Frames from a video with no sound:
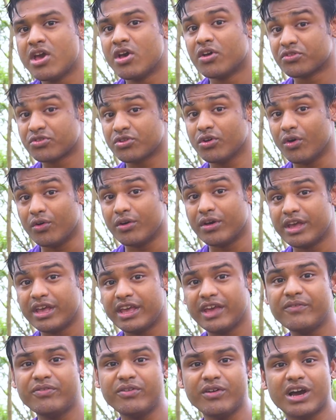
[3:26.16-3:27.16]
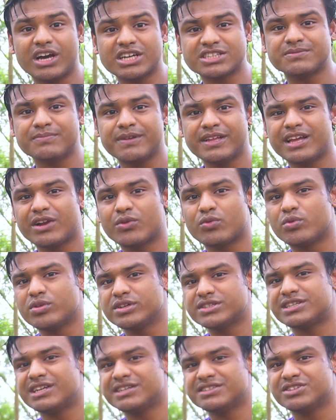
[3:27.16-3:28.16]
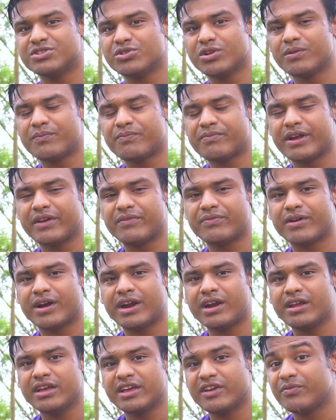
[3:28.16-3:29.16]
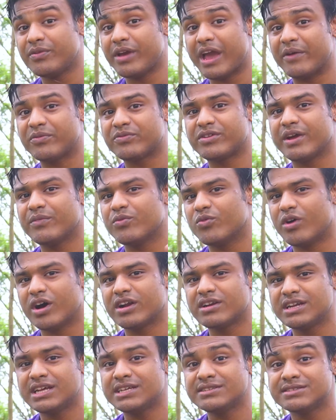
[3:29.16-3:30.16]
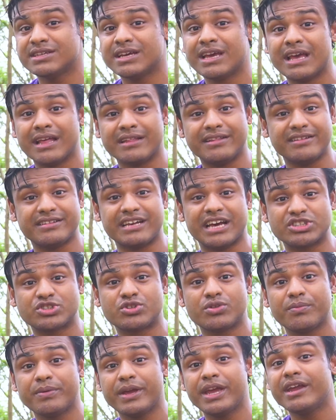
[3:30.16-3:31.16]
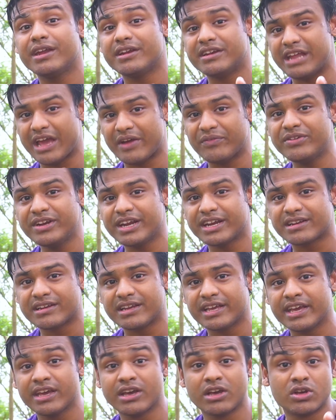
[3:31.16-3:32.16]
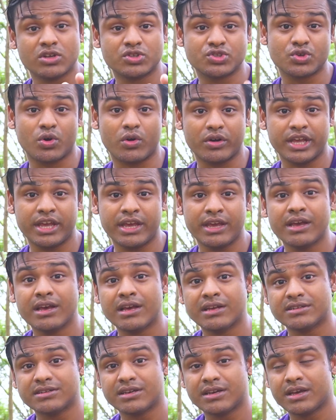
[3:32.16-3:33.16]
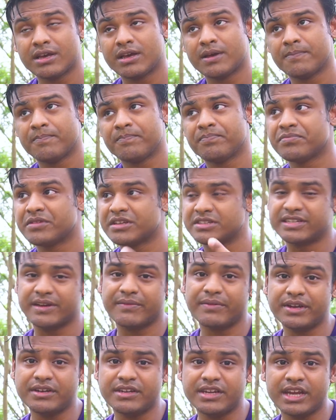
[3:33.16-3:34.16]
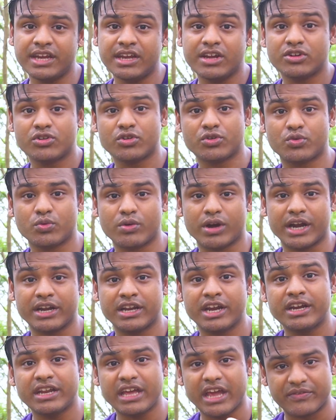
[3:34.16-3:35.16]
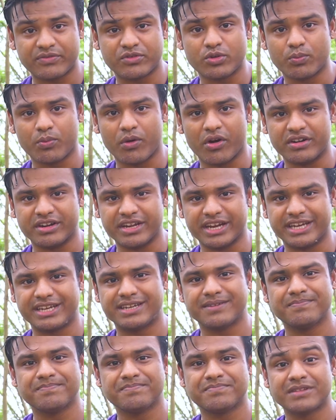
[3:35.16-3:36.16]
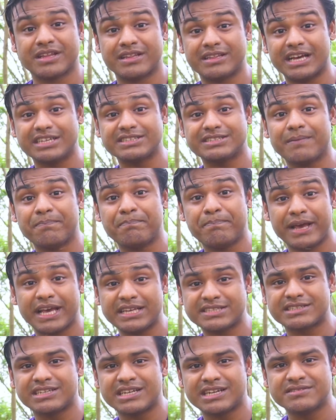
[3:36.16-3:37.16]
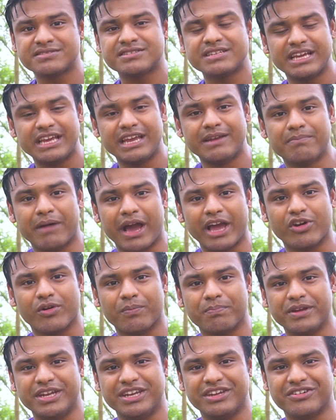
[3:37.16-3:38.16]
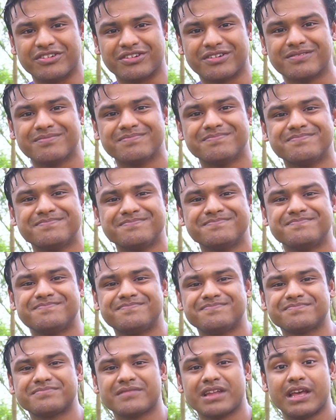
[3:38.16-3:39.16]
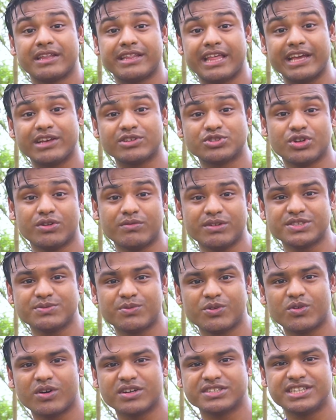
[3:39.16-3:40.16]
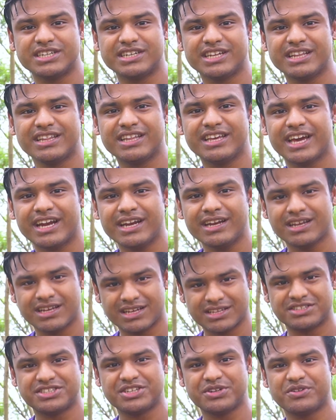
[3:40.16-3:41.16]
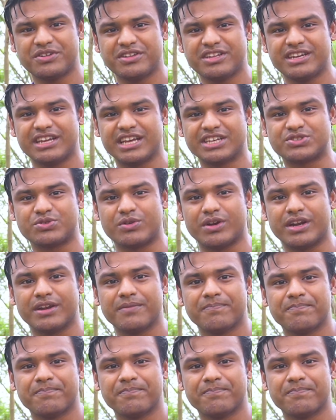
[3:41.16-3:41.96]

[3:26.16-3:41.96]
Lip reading: So if you ask me that which lens you will prefer if you have to have one lens, this has to be definitely Sony 70-200 f2.8. That's the best lens in my opinion. Thank you so much for watching till the end. See you to the next one.